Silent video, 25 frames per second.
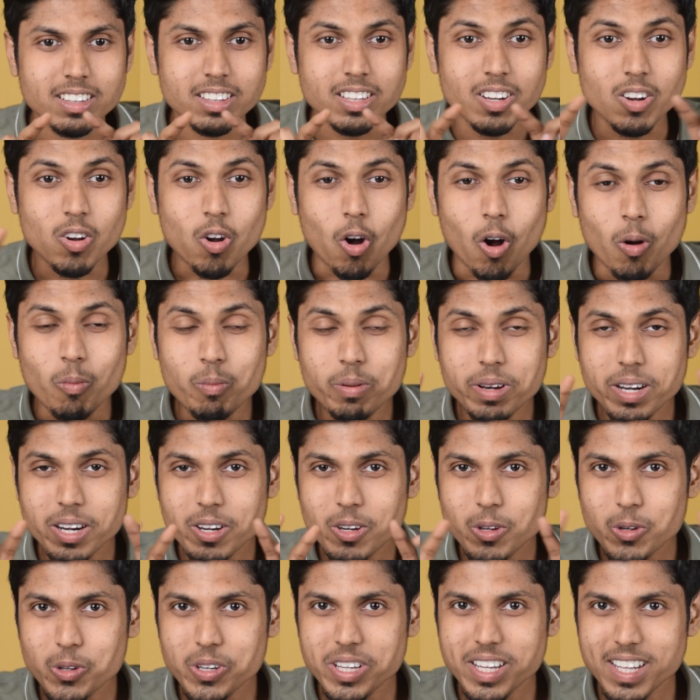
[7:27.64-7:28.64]
the
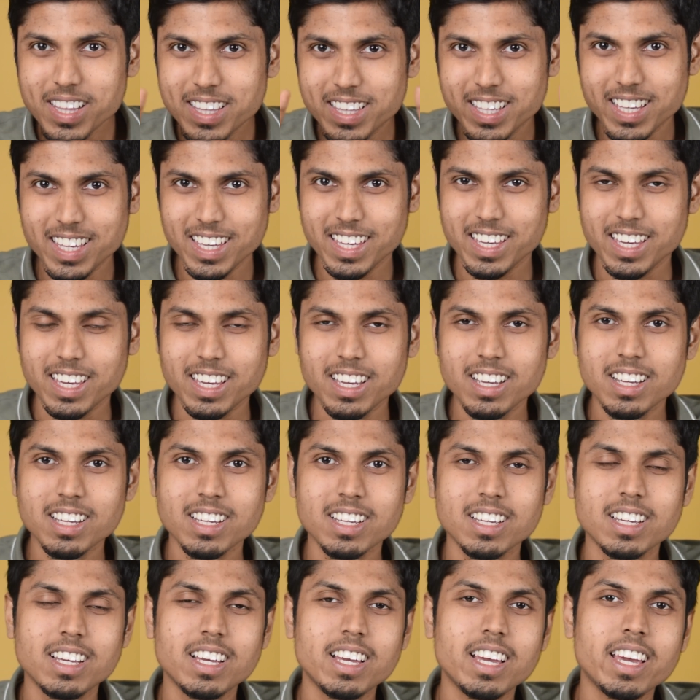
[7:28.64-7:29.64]
combinatorial
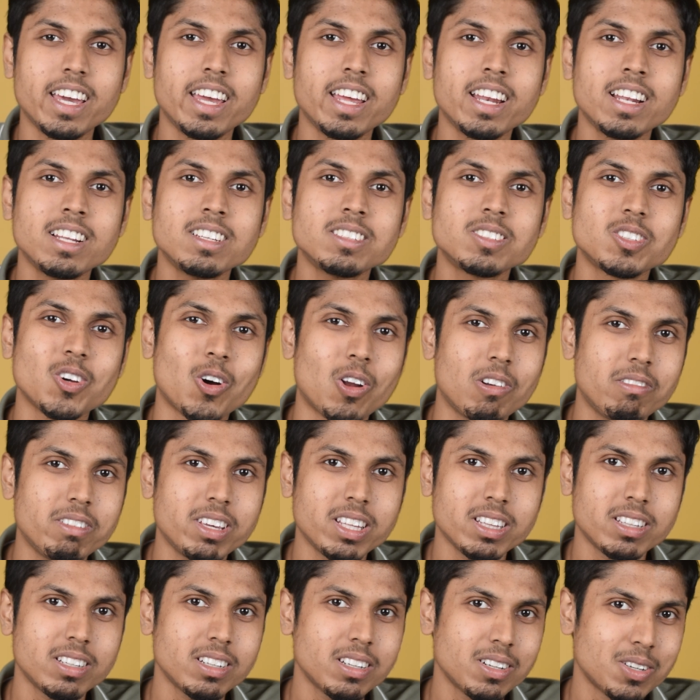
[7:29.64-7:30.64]
thinking in
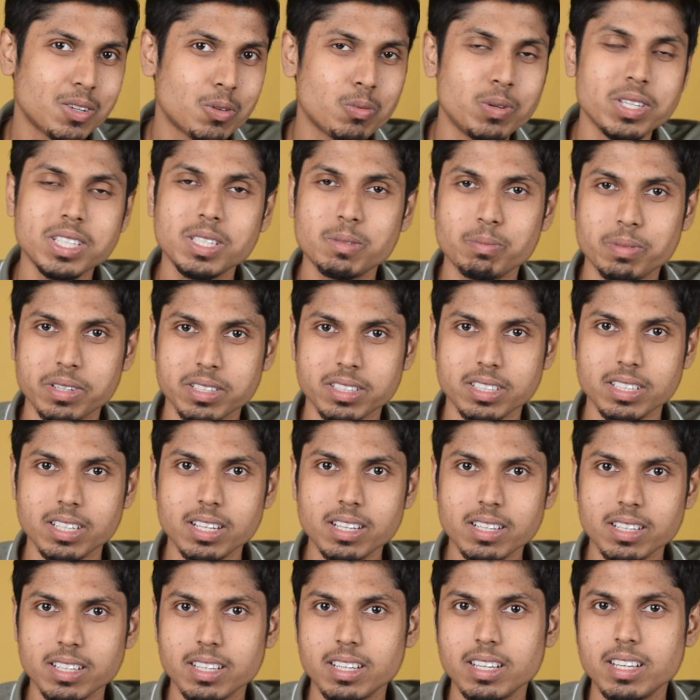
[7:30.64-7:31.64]
solving the queen's
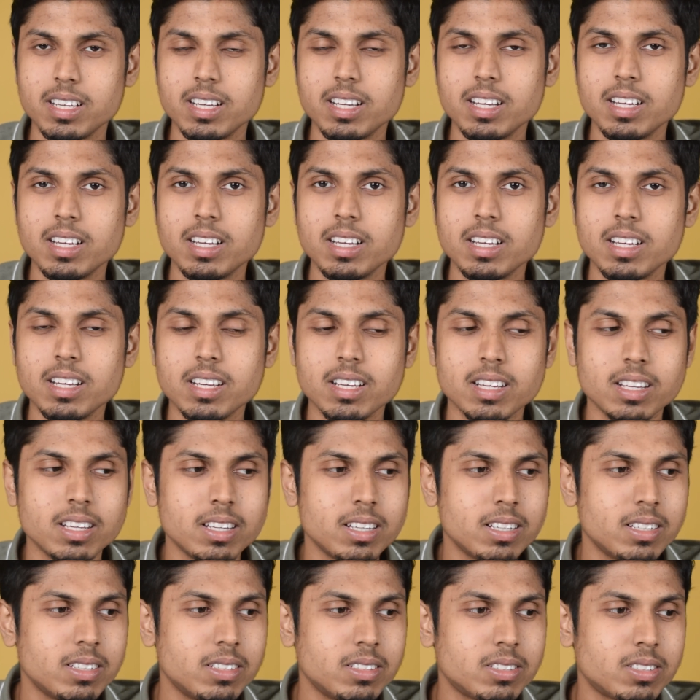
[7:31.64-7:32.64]
puzzle.
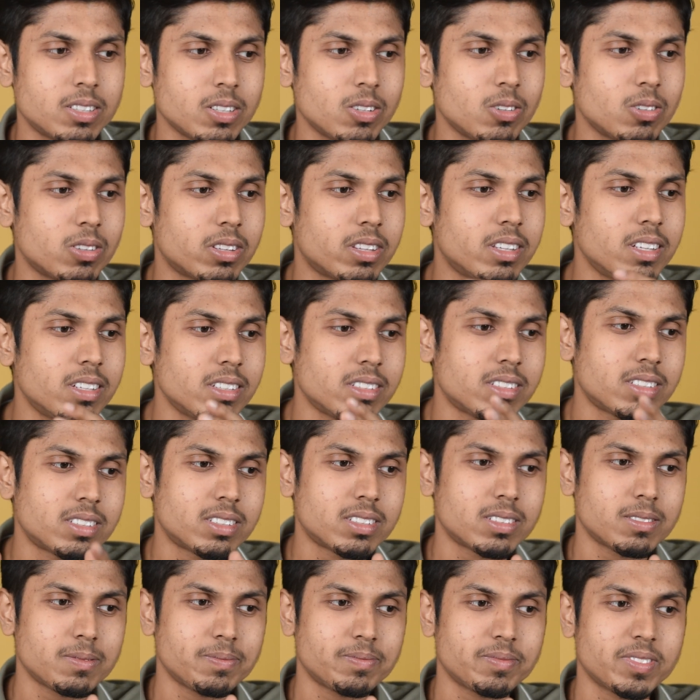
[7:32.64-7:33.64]
So
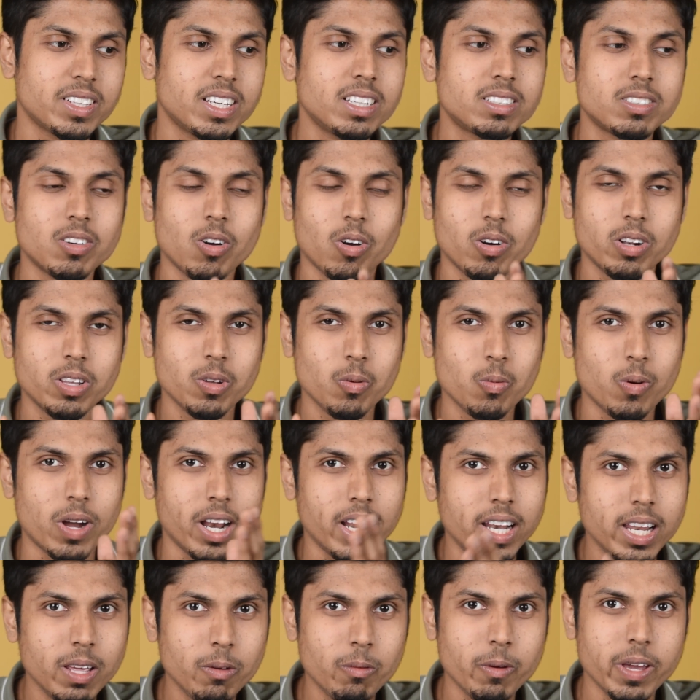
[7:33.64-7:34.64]
this is not the
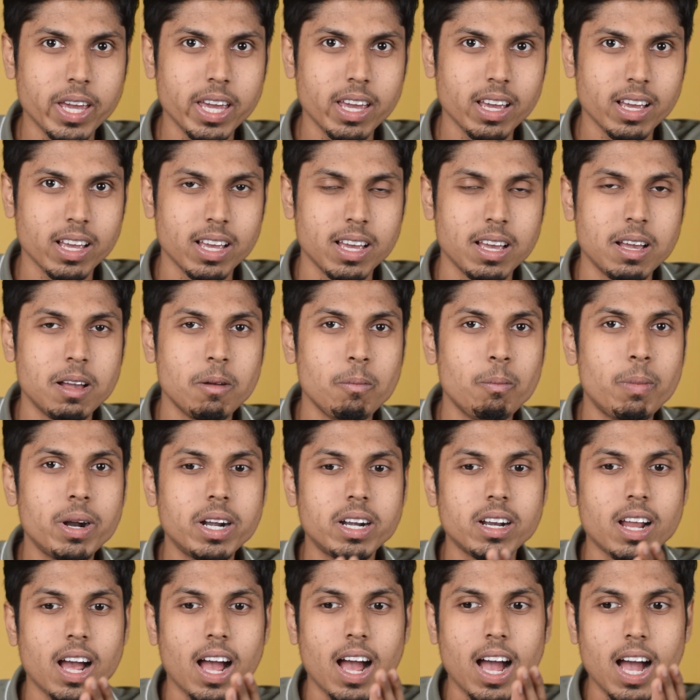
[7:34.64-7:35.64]
only way,
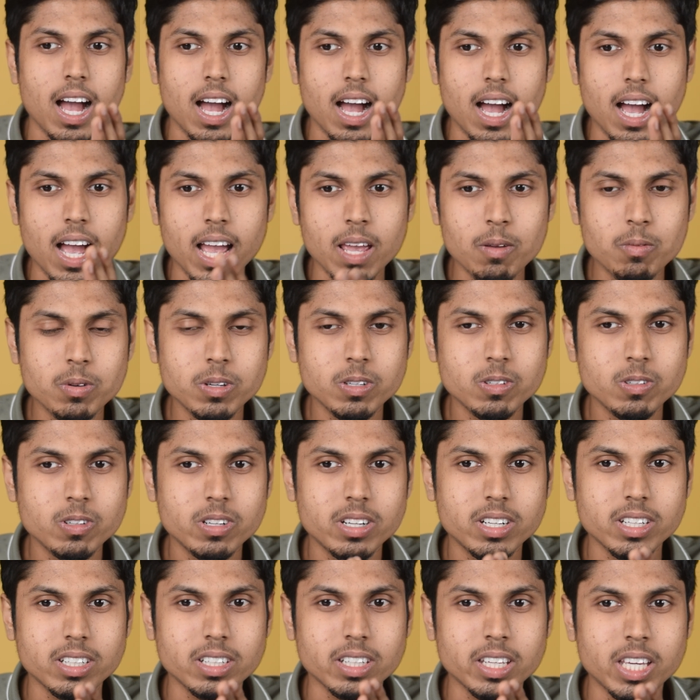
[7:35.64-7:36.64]
but I
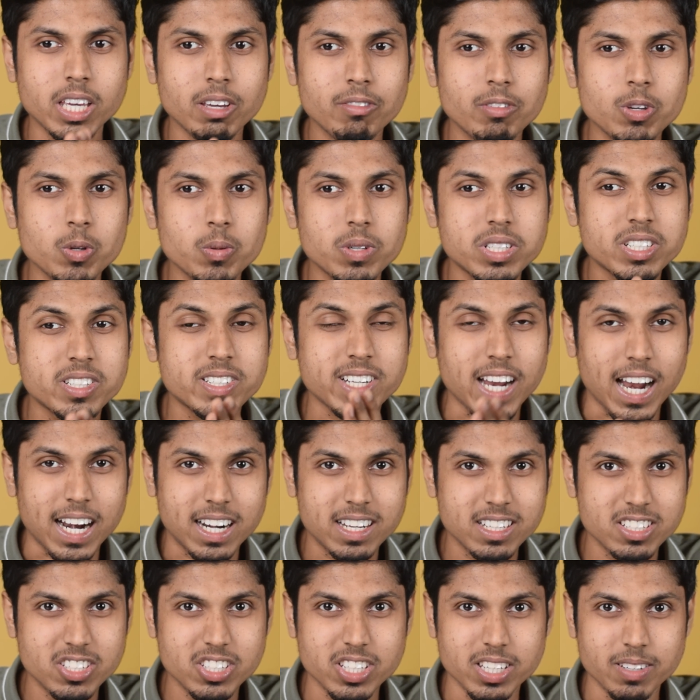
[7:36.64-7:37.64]
would give you a
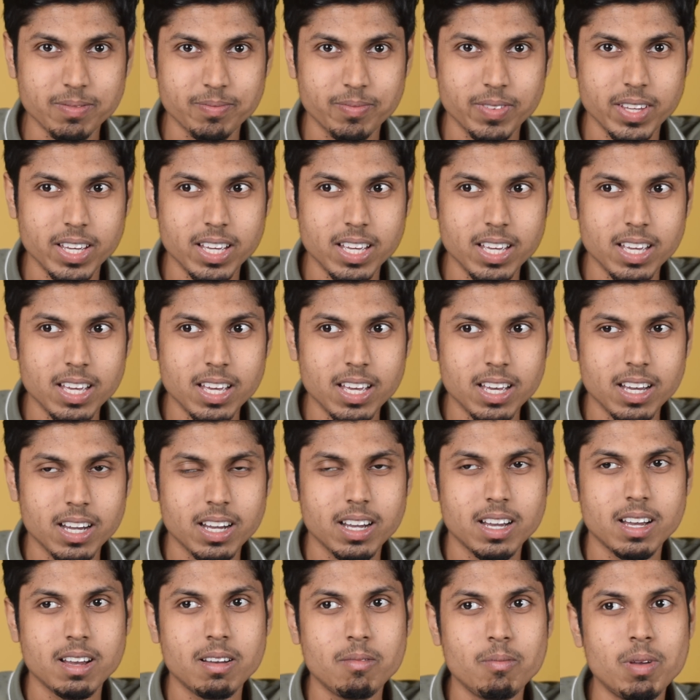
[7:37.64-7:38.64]
strategy.
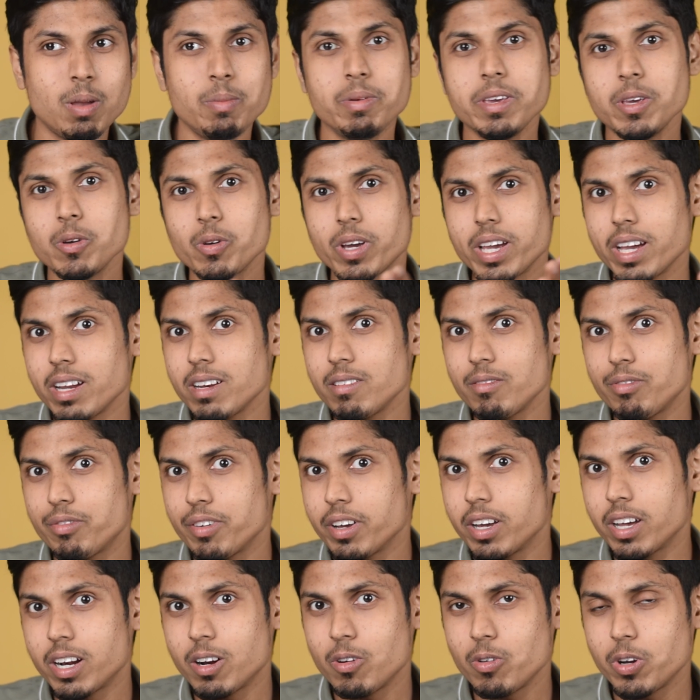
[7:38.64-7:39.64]
Maybe you can
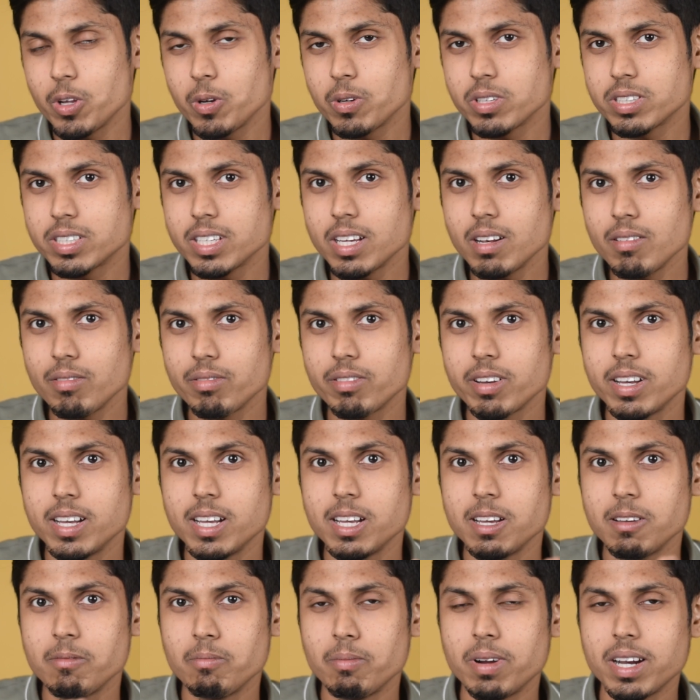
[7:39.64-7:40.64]
figure out yourself,
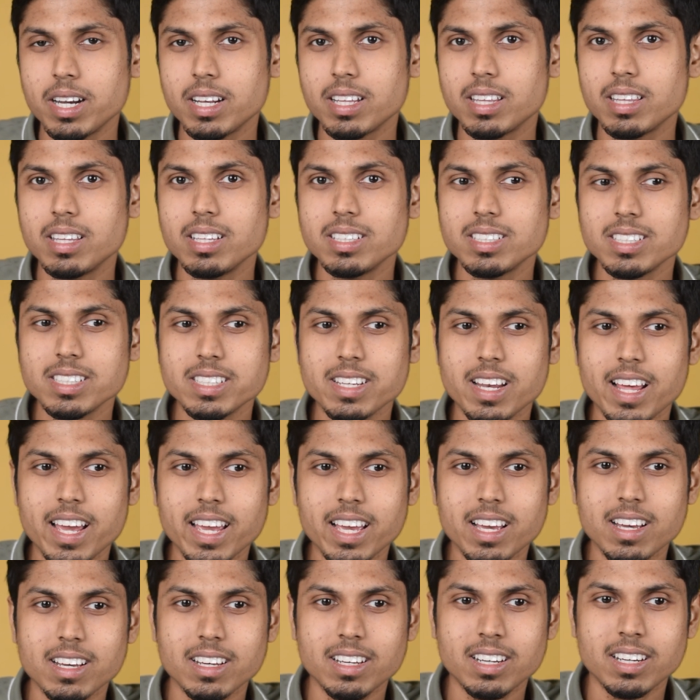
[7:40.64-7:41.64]
but this is
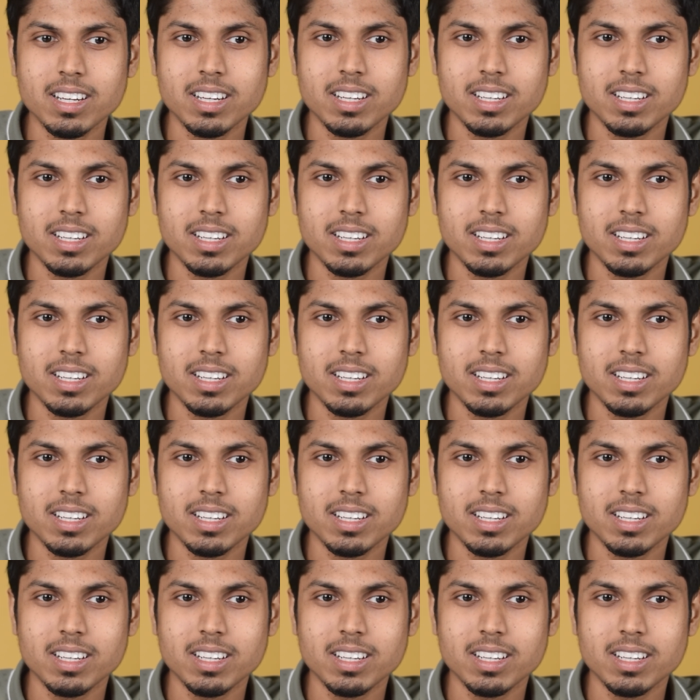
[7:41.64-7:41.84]
like